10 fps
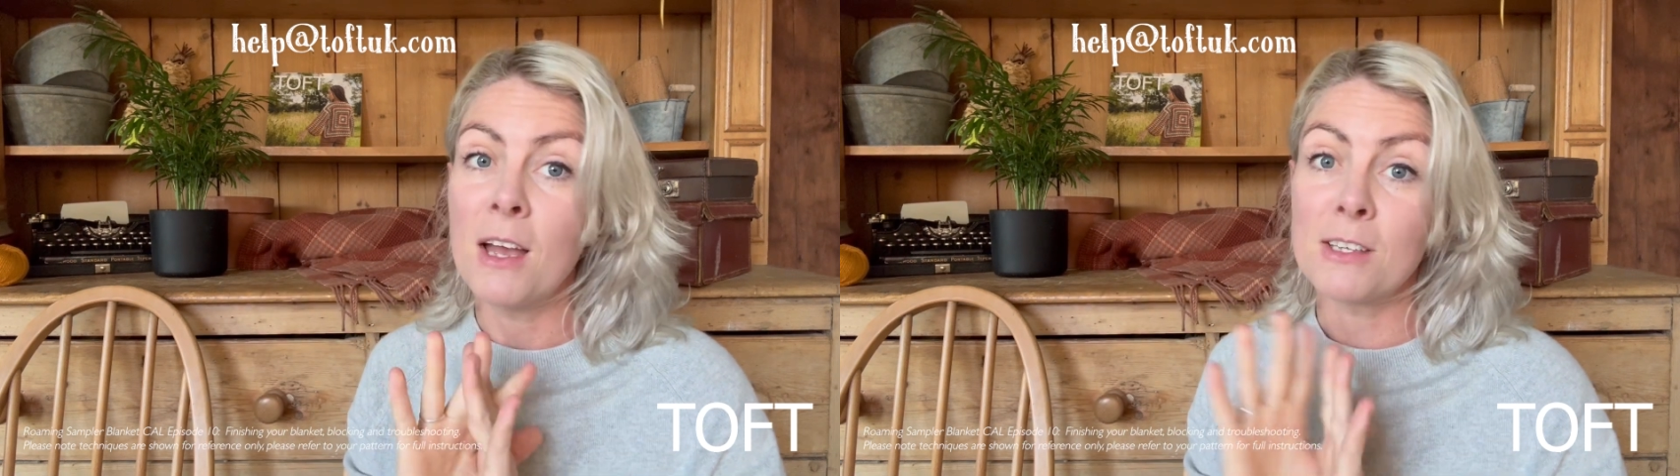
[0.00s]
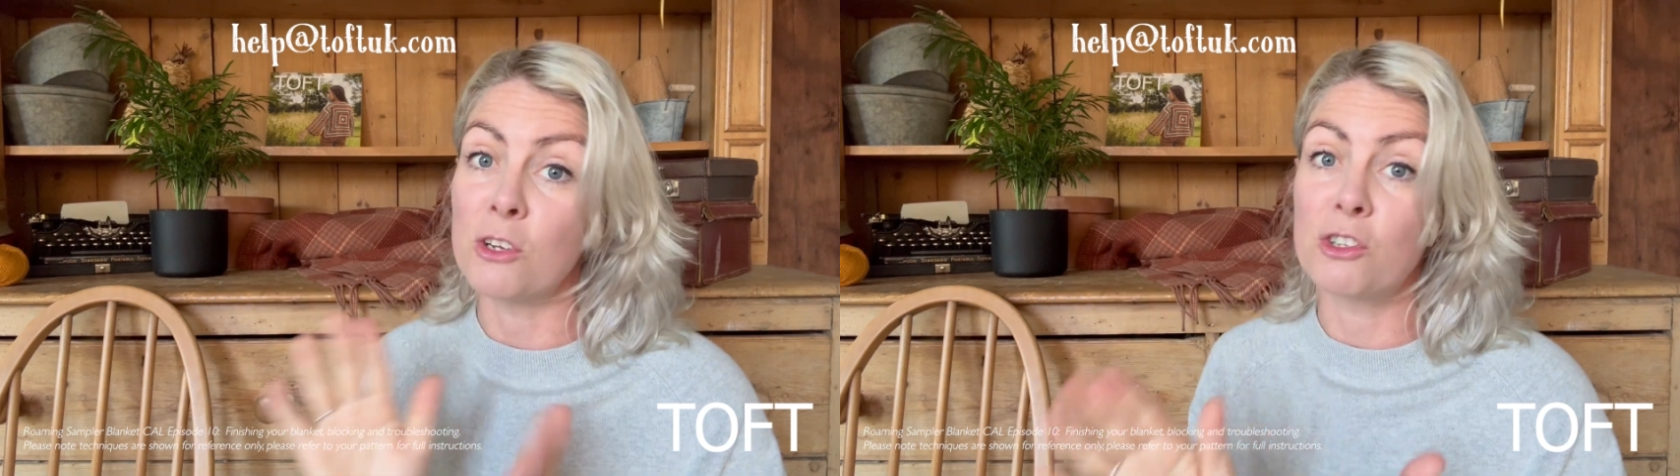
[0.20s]

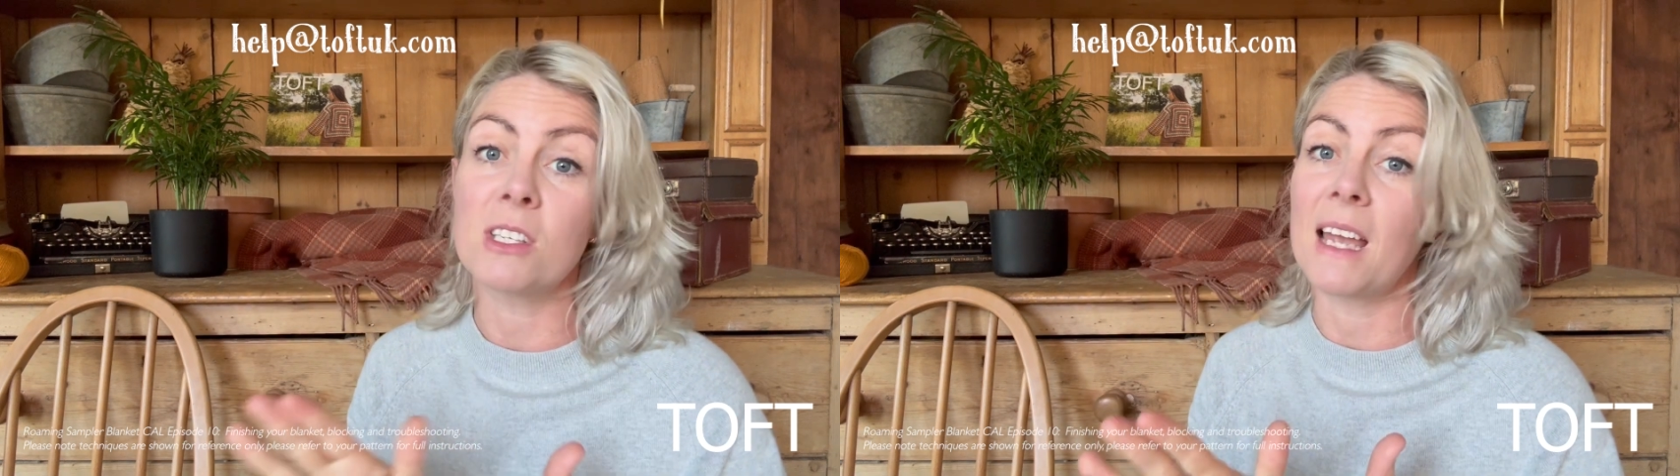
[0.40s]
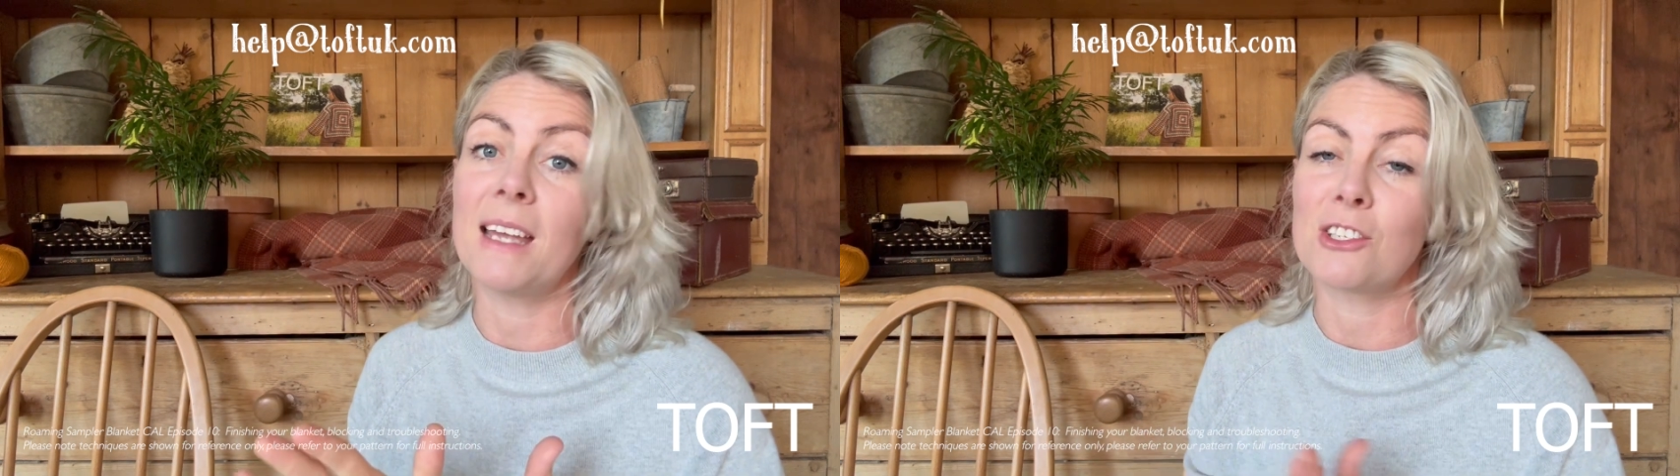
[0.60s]
So
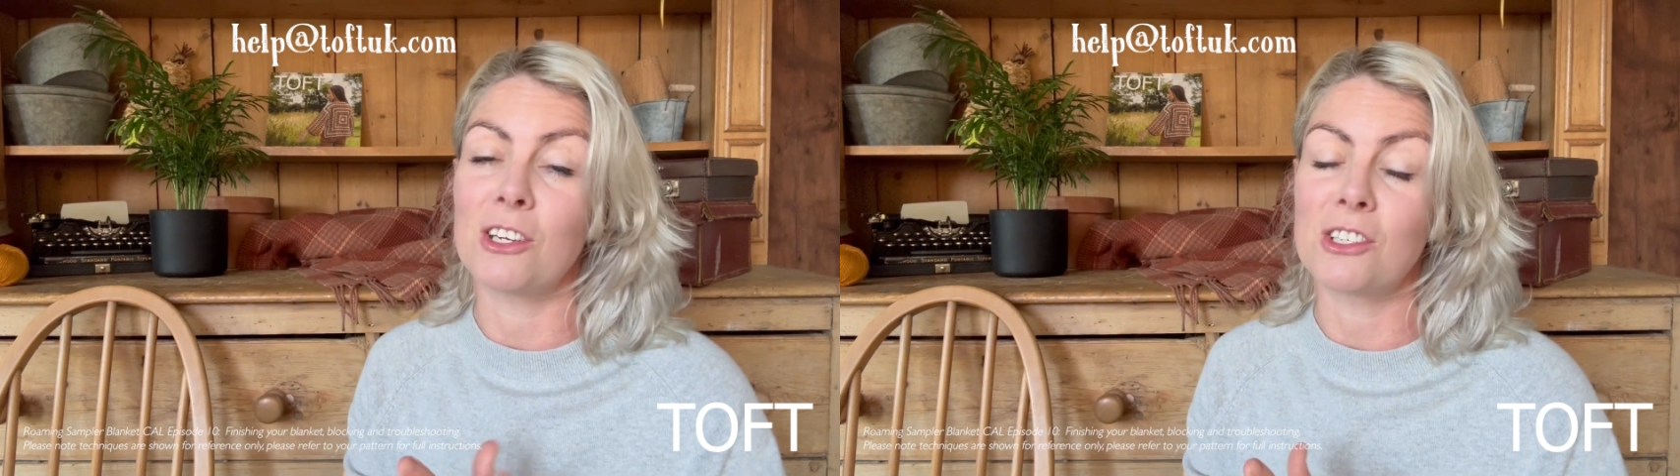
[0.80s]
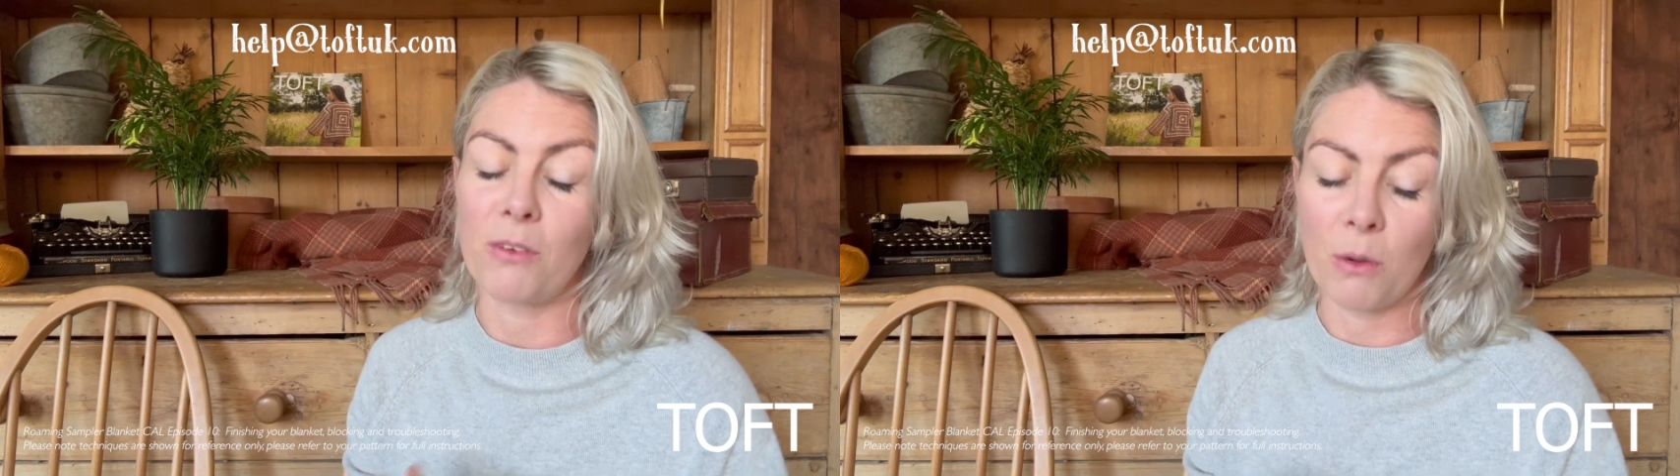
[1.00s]
just get in
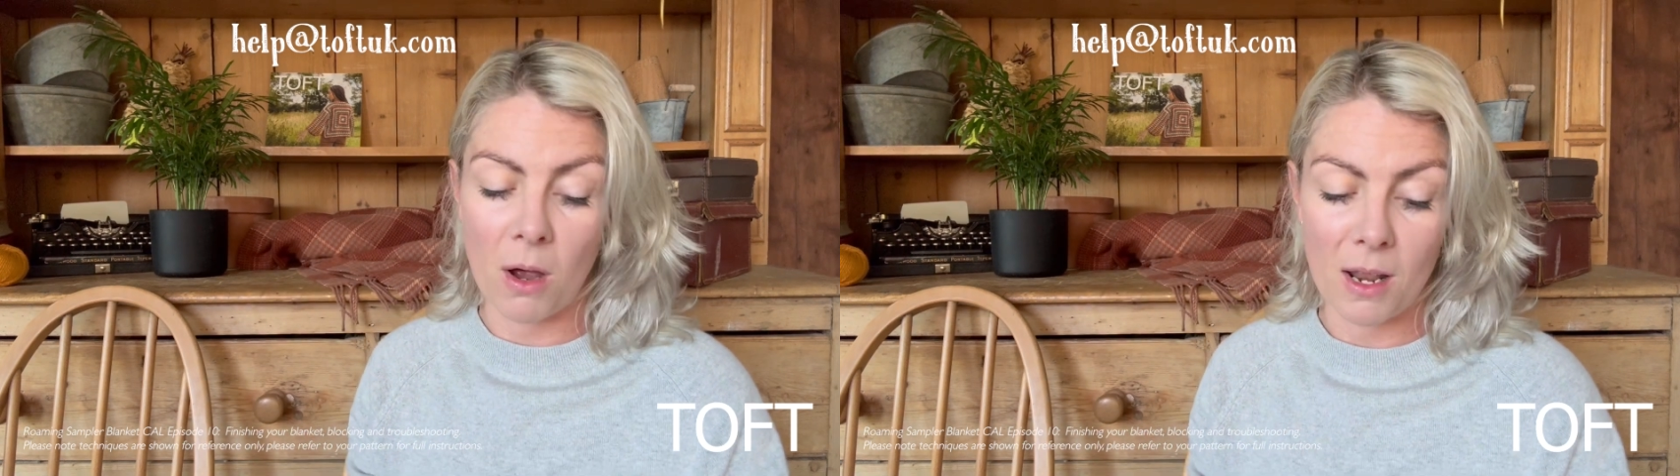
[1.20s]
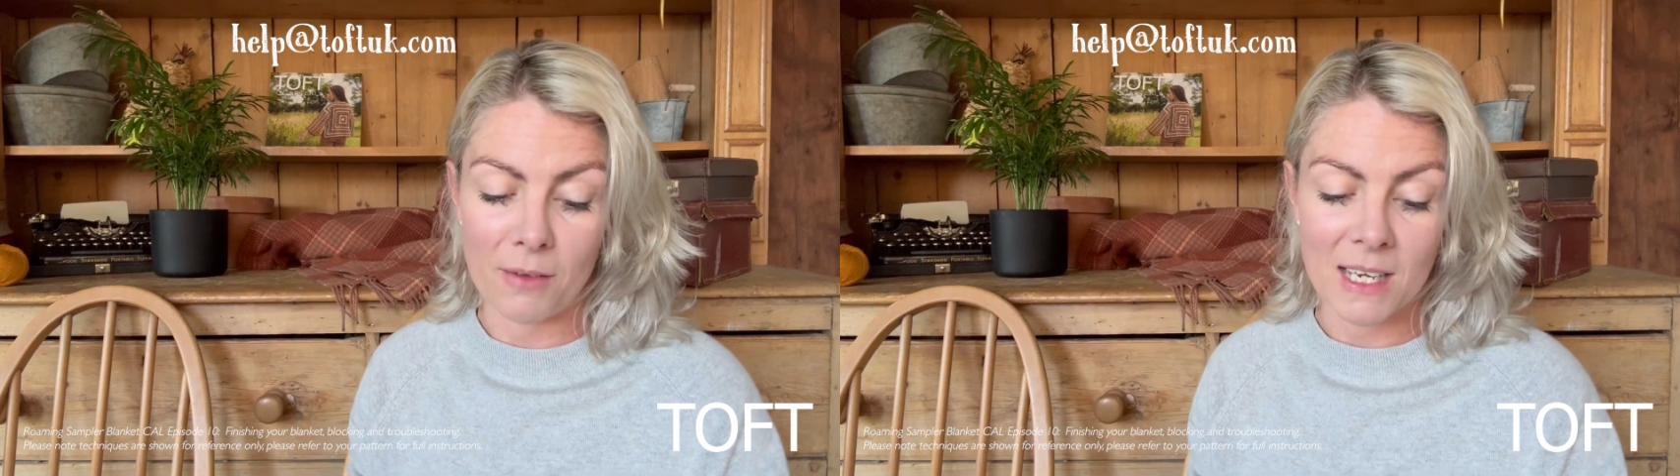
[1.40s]
touch if you
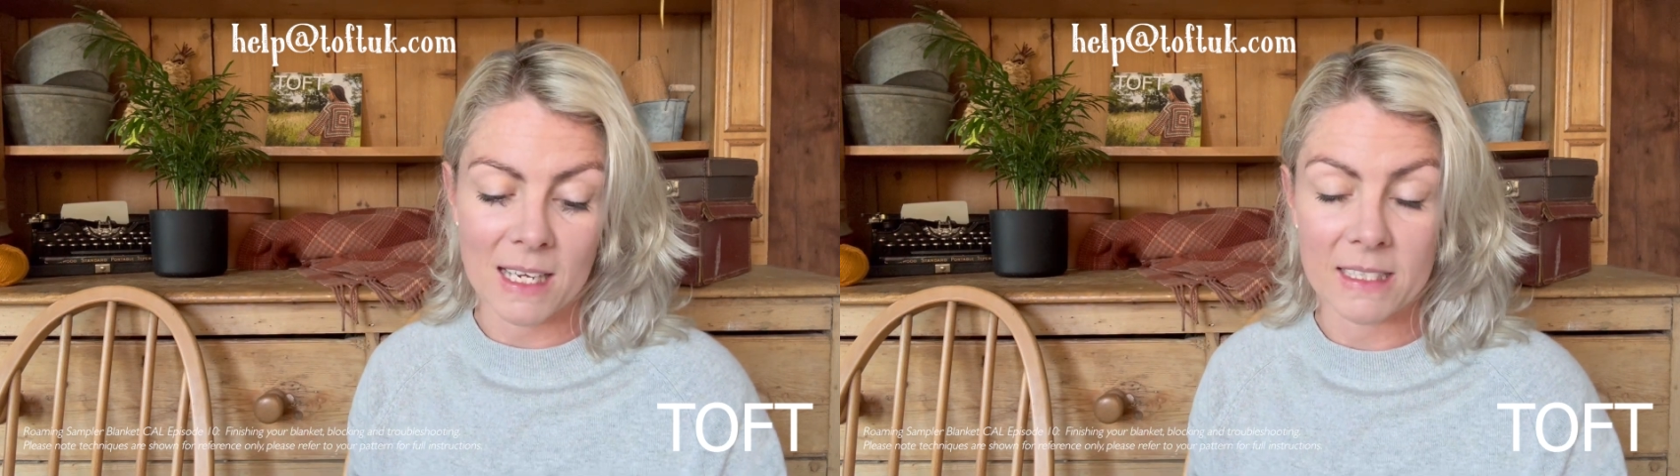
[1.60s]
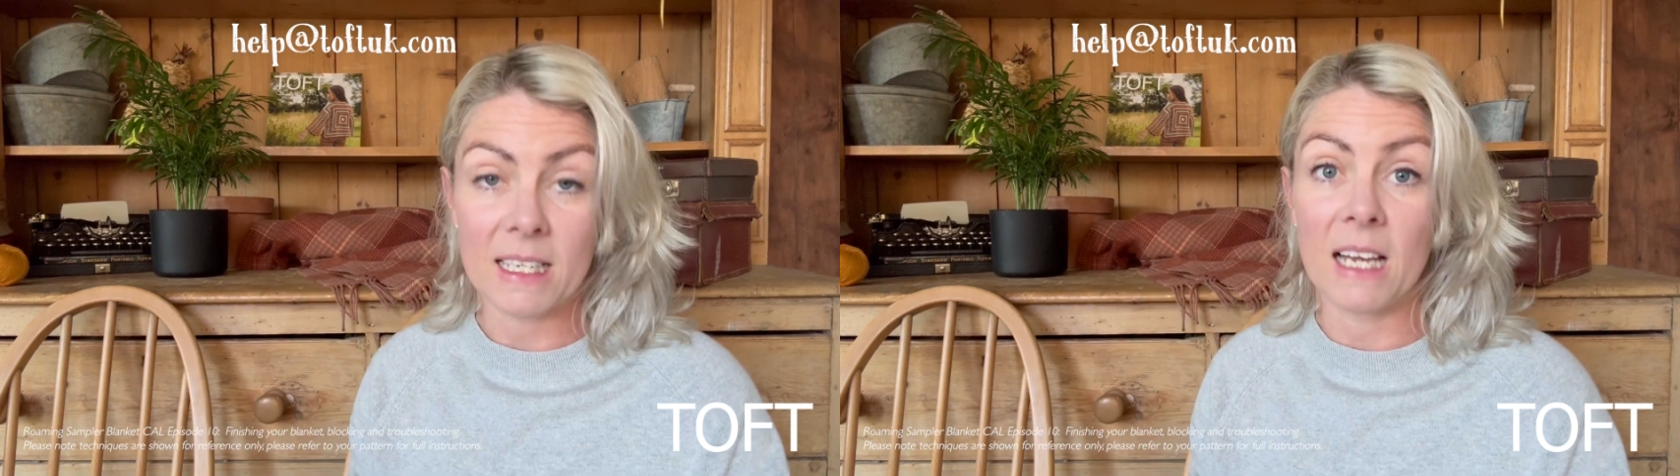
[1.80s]
are left-handed